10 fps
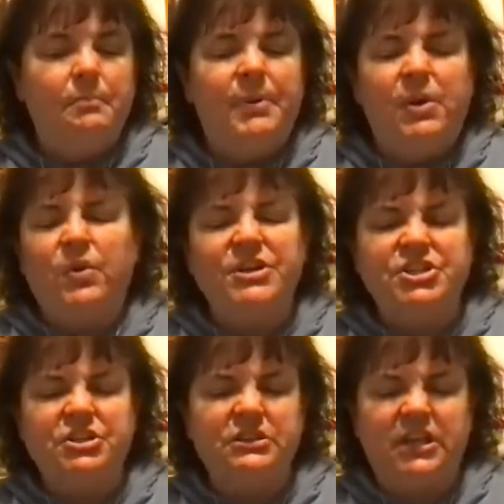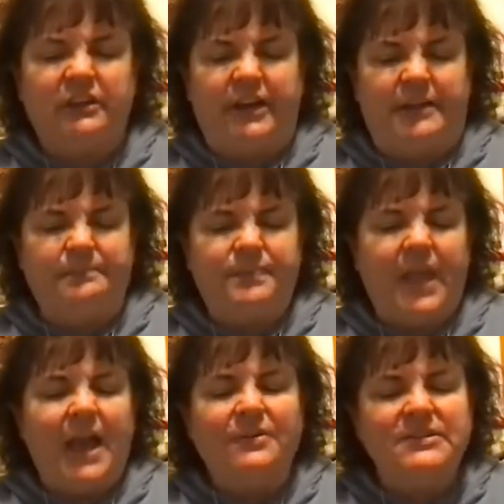But what's your theory?
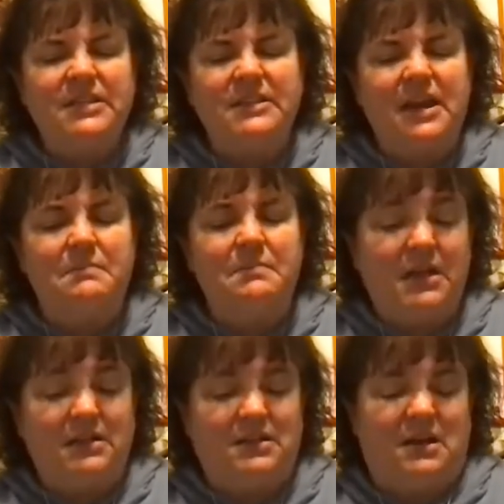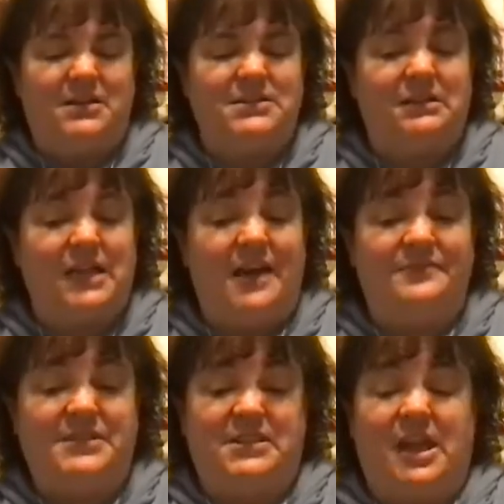How is it that a Megalodon is alive
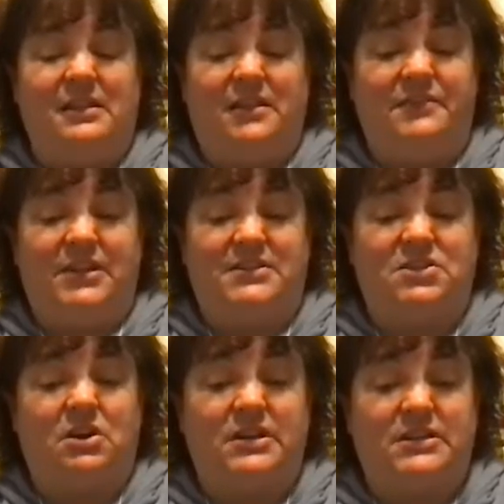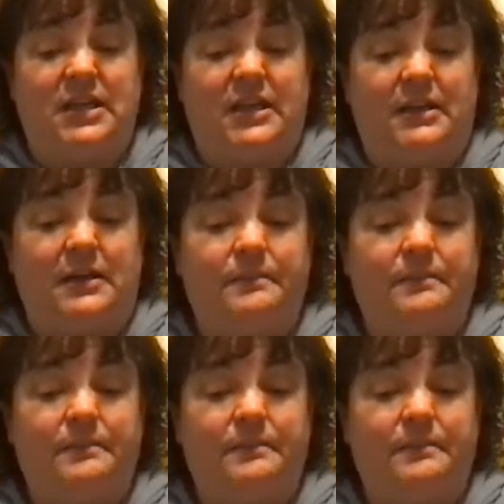today living in Sardis Lake?